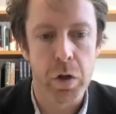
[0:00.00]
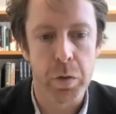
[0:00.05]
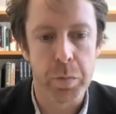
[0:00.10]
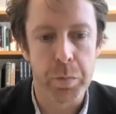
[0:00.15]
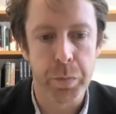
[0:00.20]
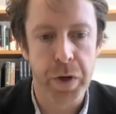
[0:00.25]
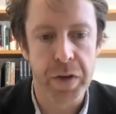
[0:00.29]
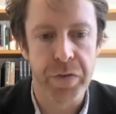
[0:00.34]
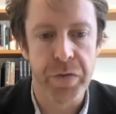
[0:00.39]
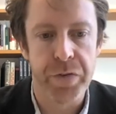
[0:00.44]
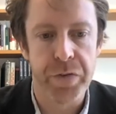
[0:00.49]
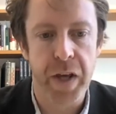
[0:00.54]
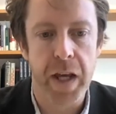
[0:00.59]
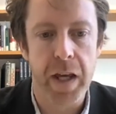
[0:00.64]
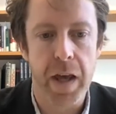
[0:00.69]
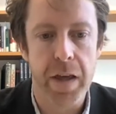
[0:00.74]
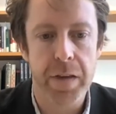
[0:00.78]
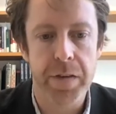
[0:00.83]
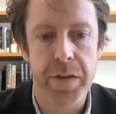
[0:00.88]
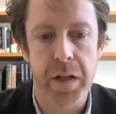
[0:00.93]
called Present
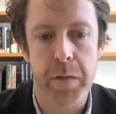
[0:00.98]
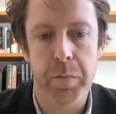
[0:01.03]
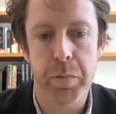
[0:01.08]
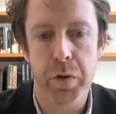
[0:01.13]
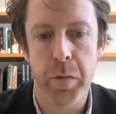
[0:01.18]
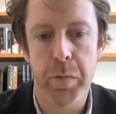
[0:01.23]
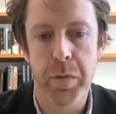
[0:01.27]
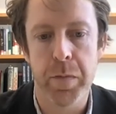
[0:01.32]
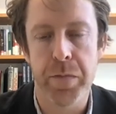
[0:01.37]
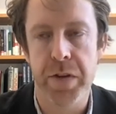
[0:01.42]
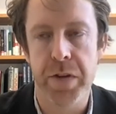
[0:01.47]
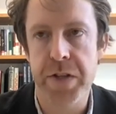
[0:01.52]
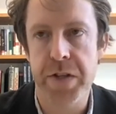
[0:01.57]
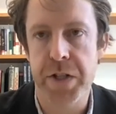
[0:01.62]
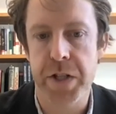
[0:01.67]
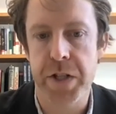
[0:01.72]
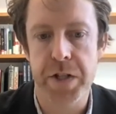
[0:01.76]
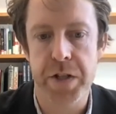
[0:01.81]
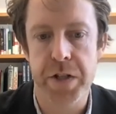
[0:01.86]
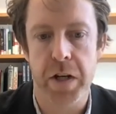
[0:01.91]
Day Ethnic Problems in
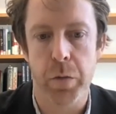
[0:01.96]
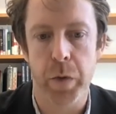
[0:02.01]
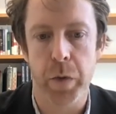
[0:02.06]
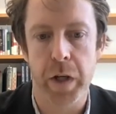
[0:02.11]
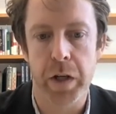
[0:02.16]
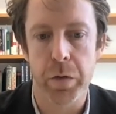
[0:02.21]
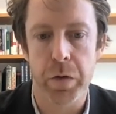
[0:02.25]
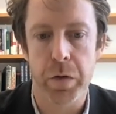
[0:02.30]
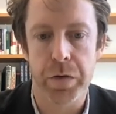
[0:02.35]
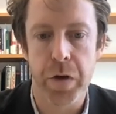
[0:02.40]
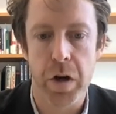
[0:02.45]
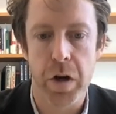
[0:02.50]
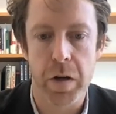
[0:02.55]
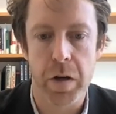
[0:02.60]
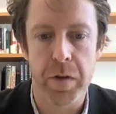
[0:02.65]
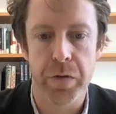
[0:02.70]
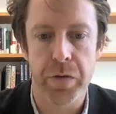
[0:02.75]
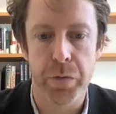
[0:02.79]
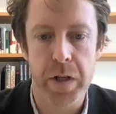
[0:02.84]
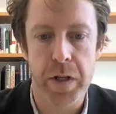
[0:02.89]
Xinjiang Uyghur
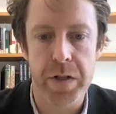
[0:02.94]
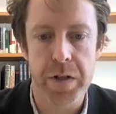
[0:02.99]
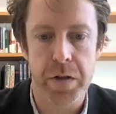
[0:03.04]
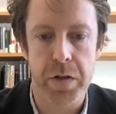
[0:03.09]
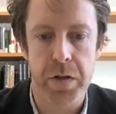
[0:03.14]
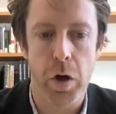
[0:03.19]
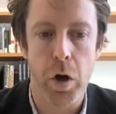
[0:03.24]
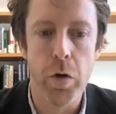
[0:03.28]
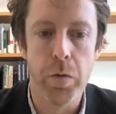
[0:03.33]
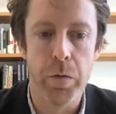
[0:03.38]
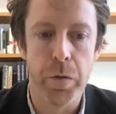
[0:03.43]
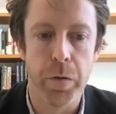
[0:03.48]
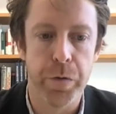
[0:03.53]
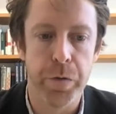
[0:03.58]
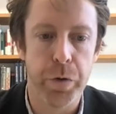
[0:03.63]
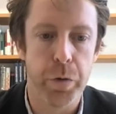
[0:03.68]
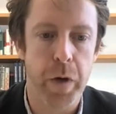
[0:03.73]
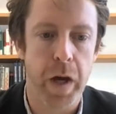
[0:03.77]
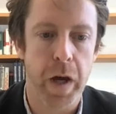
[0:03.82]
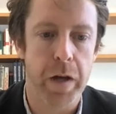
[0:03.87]
Autonomous Region
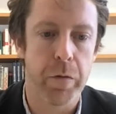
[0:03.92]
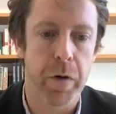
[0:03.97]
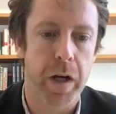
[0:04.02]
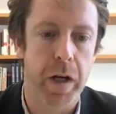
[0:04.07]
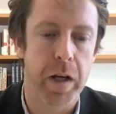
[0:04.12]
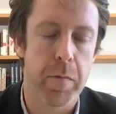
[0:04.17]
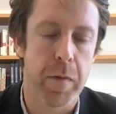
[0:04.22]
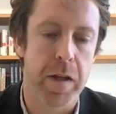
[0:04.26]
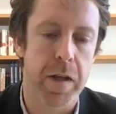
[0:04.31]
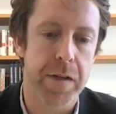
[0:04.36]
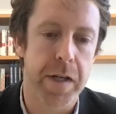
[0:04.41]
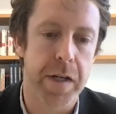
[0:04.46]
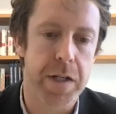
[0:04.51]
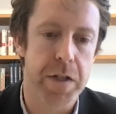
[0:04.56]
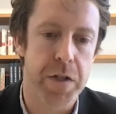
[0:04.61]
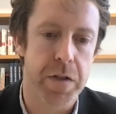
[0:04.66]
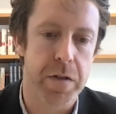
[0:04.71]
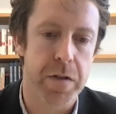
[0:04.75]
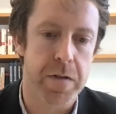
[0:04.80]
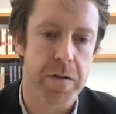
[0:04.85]
Overview and
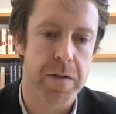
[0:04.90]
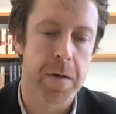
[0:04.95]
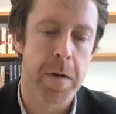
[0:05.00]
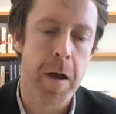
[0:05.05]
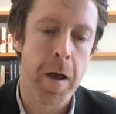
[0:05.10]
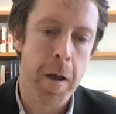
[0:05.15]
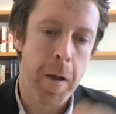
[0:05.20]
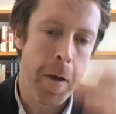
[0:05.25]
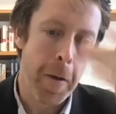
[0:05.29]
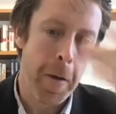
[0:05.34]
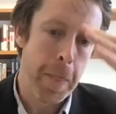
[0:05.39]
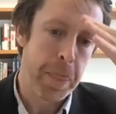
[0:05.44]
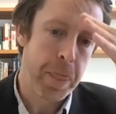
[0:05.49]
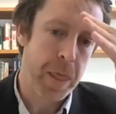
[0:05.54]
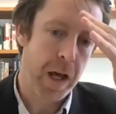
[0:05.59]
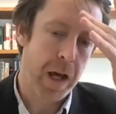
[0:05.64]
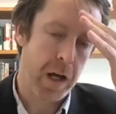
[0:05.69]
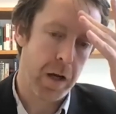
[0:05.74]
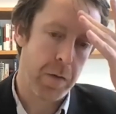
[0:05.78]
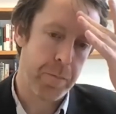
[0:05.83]
Recommendations
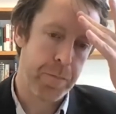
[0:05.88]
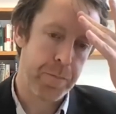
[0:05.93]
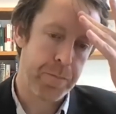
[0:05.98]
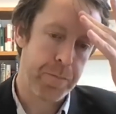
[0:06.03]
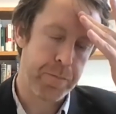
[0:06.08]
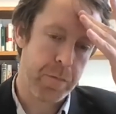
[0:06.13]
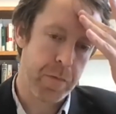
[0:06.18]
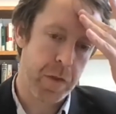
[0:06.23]
um,